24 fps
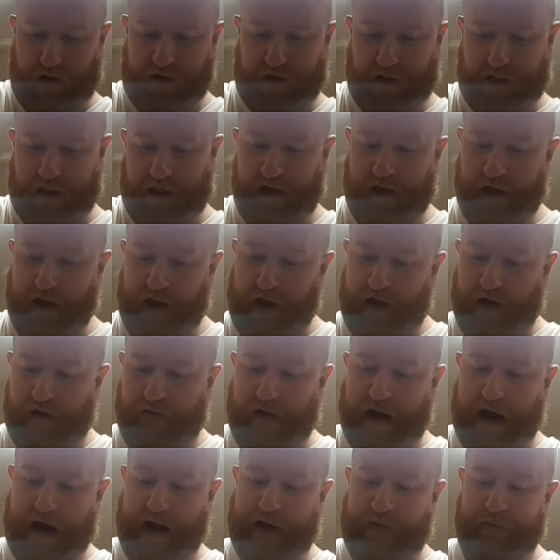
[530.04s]
tossing.
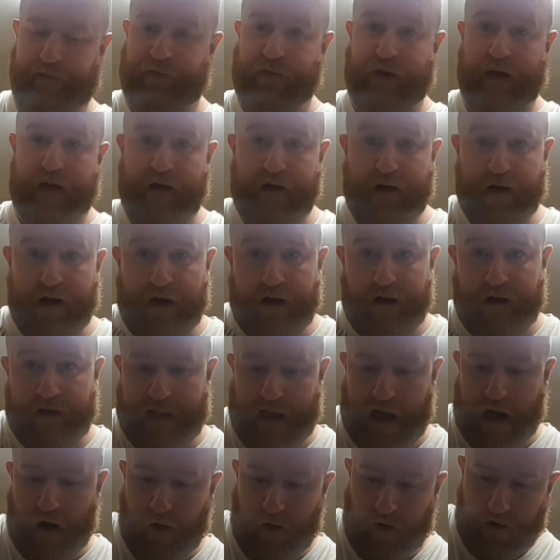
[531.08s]
Right,
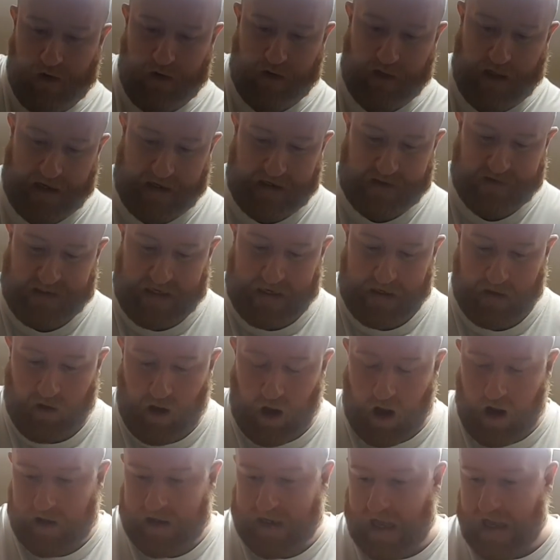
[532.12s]
now, like I say, a
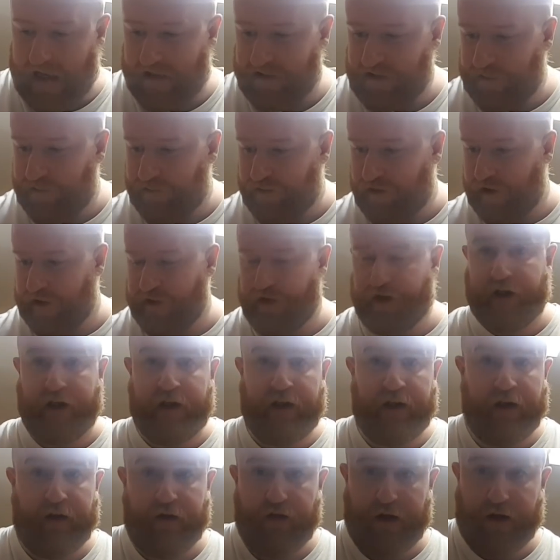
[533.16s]
lot of guys in
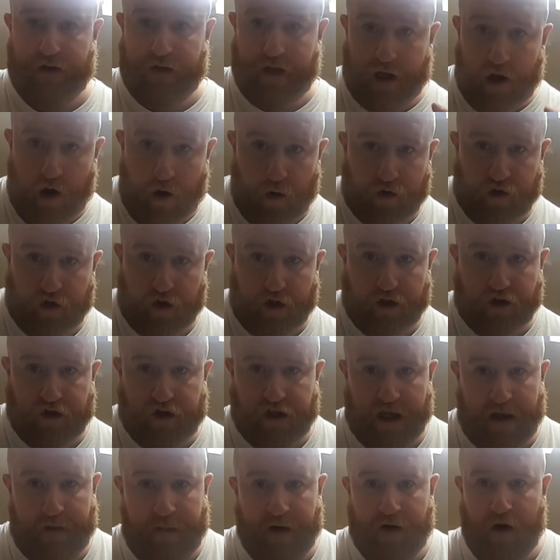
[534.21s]
prison, they go to the
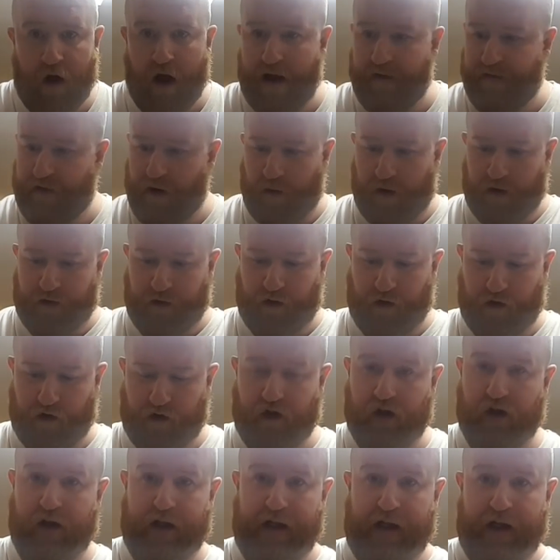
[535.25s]
gym, not everyone
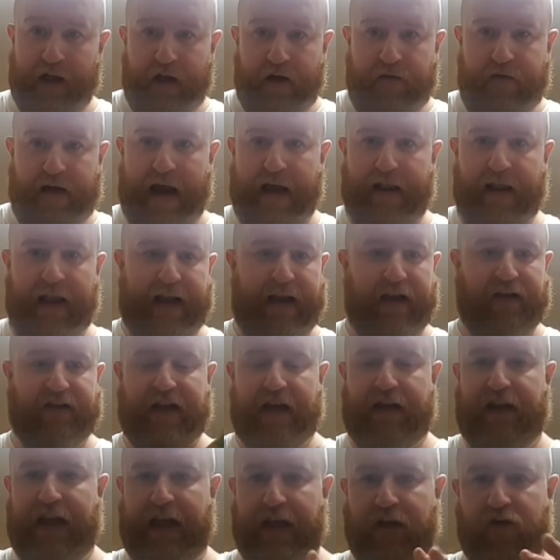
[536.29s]
does. Right, like I
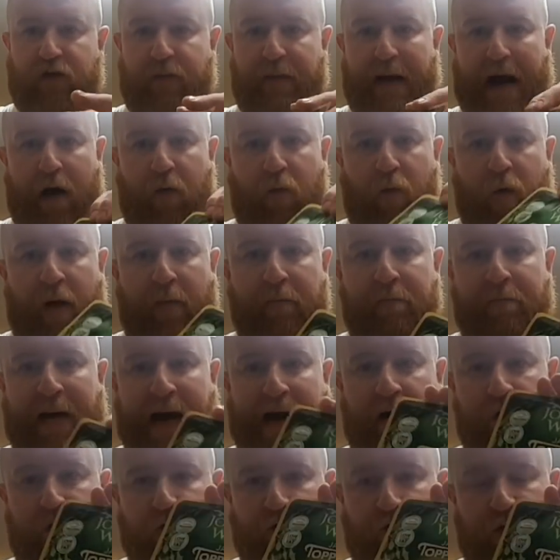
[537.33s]
said, these are about
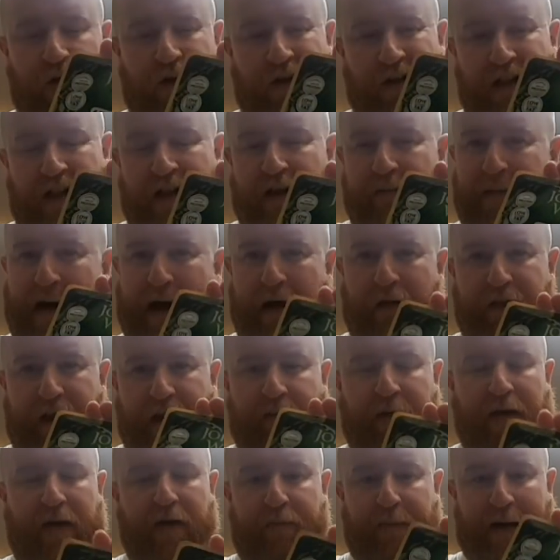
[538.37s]
£1, but they
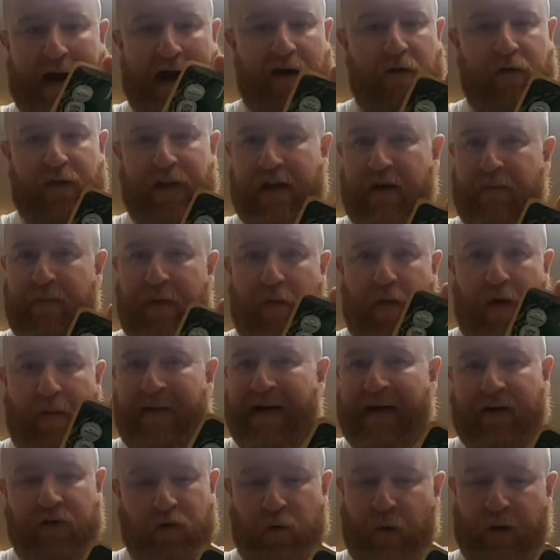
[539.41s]
can be a pound, they can be
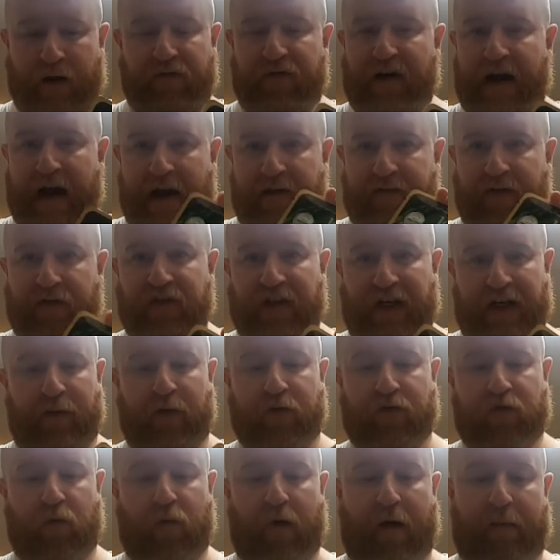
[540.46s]
£1.25. I've seen them
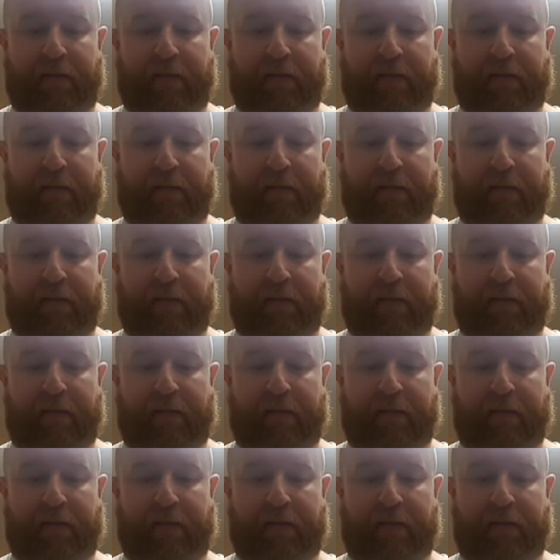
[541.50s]
up to